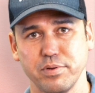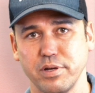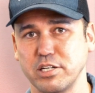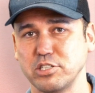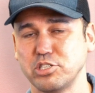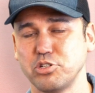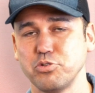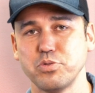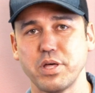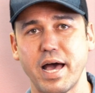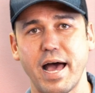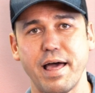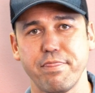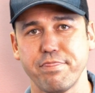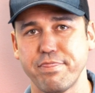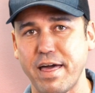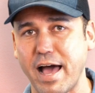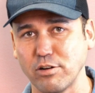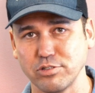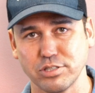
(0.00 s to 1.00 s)
and do that
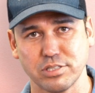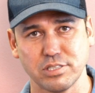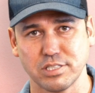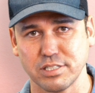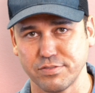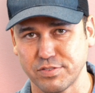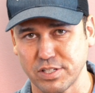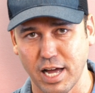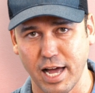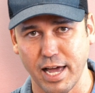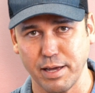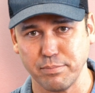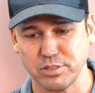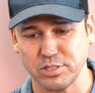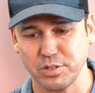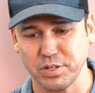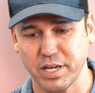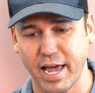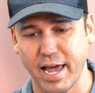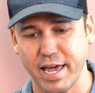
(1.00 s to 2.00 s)
thousands of times,
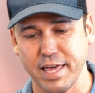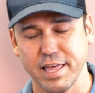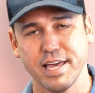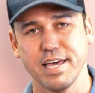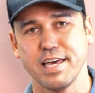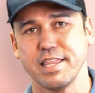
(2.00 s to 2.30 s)
okay?